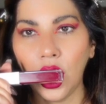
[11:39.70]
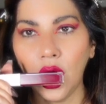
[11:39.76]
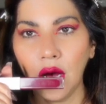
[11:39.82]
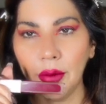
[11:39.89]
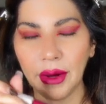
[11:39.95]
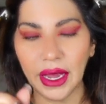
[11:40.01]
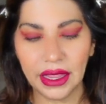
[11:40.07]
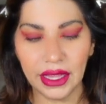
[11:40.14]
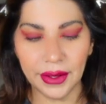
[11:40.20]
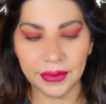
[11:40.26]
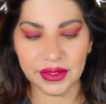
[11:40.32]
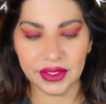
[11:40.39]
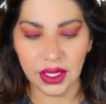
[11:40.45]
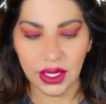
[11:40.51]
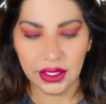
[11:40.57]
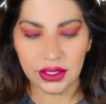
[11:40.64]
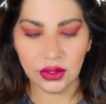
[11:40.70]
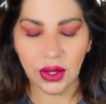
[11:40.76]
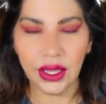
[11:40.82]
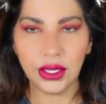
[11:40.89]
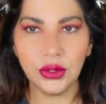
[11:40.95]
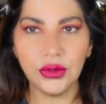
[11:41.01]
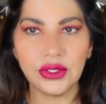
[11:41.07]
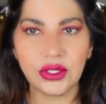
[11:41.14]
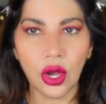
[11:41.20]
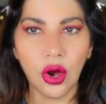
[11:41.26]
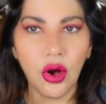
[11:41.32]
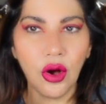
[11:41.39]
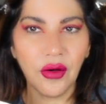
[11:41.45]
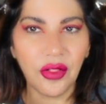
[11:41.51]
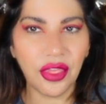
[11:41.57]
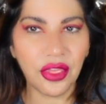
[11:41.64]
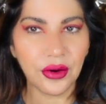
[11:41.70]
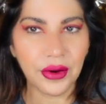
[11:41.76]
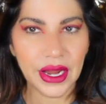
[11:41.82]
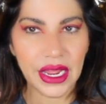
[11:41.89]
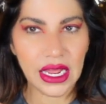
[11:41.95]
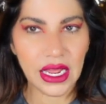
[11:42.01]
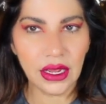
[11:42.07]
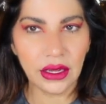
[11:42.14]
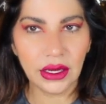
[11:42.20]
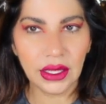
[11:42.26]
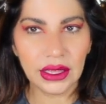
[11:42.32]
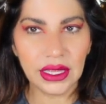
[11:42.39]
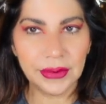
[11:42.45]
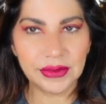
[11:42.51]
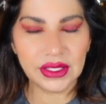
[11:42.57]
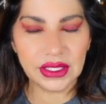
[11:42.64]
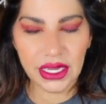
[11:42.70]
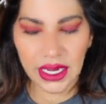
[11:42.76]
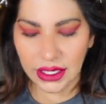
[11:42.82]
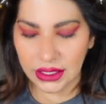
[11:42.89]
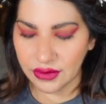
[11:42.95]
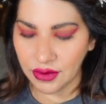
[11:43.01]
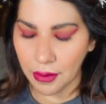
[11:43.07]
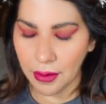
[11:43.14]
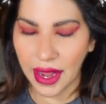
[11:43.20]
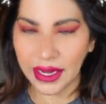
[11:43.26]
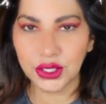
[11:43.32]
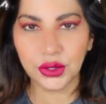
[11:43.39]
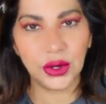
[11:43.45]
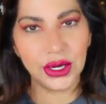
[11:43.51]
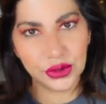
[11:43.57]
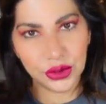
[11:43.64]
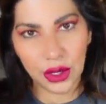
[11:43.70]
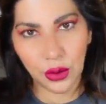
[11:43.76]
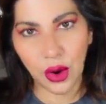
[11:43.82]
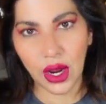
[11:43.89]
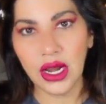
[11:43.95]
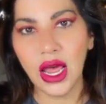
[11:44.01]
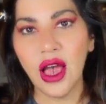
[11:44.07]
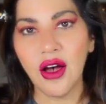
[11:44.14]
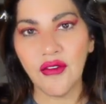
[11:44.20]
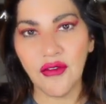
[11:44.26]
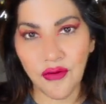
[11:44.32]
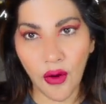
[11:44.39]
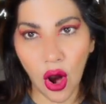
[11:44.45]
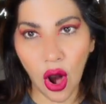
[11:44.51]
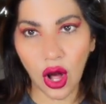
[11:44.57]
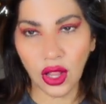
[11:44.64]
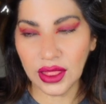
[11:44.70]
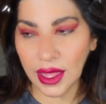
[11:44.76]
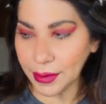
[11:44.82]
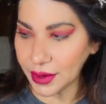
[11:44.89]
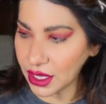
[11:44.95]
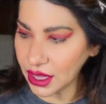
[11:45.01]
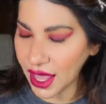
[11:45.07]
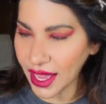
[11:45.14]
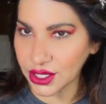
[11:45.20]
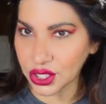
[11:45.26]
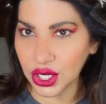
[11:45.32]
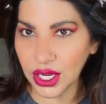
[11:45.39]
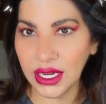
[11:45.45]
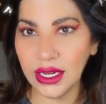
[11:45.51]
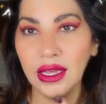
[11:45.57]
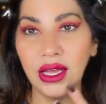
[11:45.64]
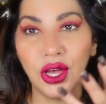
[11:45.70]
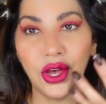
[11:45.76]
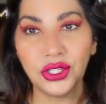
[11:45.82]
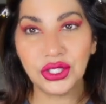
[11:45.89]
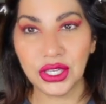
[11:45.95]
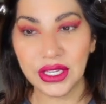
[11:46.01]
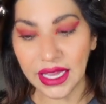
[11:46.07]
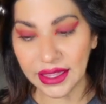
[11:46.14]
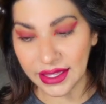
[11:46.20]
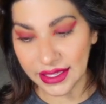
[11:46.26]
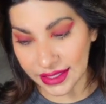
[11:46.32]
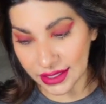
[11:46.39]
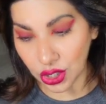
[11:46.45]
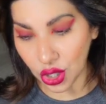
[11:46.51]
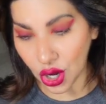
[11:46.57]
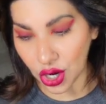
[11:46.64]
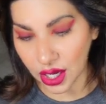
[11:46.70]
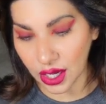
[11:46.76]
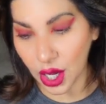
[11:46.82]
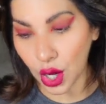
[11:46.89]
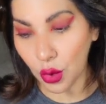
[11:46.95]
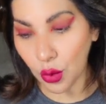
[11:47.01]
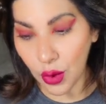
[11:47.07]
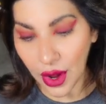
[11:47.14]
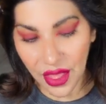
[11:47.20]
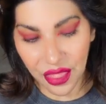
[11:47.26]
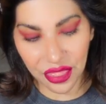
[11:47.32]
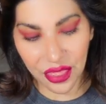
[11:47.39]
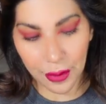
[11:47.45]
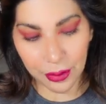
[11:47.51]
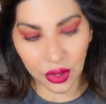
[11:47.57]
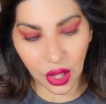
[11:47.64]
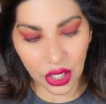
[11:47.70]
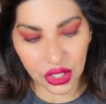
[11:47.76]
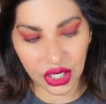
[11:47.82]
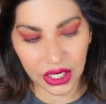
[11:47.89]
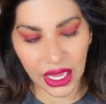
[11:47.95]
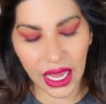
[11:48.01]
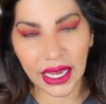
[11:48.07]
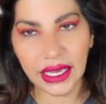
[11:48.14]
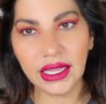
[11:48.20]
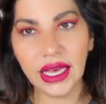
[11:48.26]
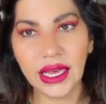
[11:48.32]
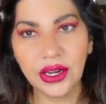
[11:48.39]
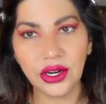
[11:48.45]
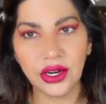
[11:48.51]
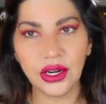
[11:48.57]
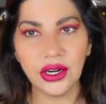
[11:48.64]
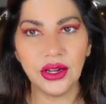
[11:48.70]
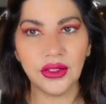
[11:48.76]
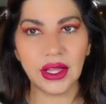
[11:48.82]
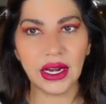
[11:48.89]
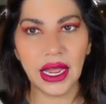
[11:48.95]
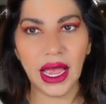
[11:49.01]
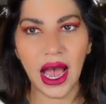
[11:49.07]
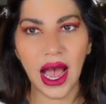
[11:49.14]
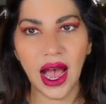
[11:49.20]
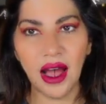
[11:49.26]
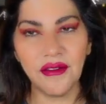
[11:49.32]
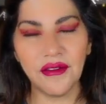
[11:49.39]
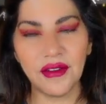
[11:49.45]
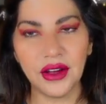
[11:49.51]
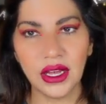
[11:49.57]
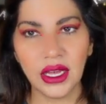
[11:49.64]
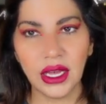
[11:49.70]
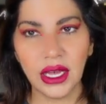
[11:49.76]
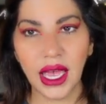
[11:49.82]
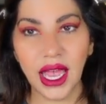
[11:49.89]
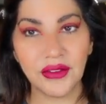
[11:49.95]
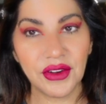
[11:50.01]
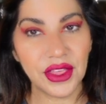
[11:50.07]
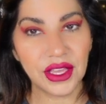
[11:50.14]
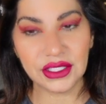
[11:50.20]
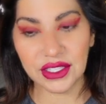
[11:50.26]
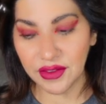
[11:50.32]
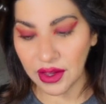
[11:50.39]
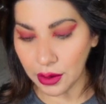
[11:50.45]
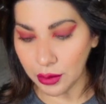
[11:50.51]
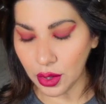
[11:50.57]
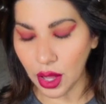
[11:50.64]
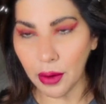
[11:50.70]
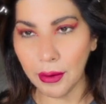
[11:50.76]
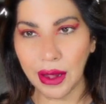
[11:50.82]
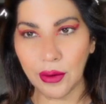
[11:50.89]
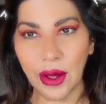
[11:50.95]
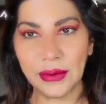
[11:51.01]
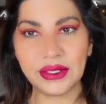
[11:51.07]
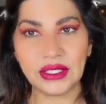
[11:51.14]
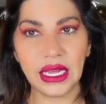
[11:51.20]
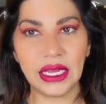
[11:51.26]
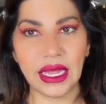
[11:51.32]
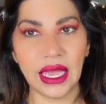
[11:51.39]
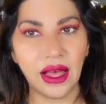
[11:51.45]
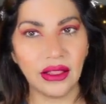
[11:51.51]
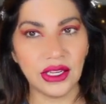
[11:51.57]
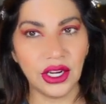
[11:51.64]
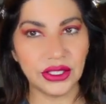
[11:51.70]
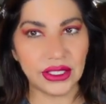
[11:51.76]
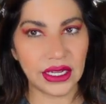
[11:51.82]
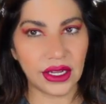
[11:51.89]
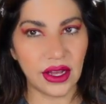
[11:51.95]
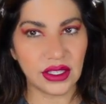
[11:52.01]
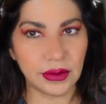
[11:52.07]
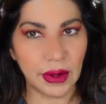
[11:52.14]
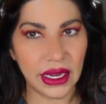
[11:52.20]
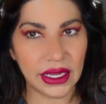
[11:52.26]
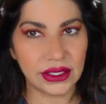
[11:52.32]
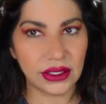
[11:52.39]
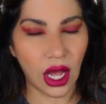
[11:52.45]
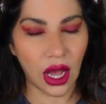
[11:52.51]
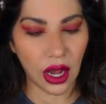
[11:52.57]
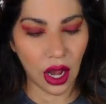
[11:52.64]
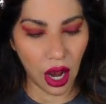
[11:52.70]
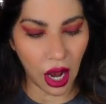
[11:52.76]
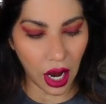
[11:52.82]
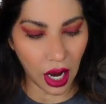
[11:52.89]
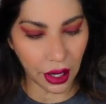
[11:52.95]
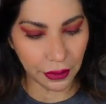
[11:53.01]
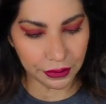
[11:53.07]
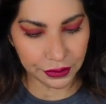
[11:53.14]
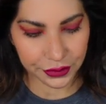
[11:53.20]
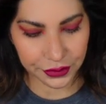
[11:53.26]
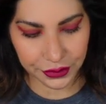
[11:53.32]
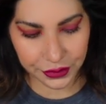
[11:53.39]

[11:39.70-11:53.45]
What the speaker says: on my lips. So I used all three lipsticks from my 2021 fall lip collection to get this look with the blush and highlighter that I have. Everything is available on my website, ellieArketCosmetics.com.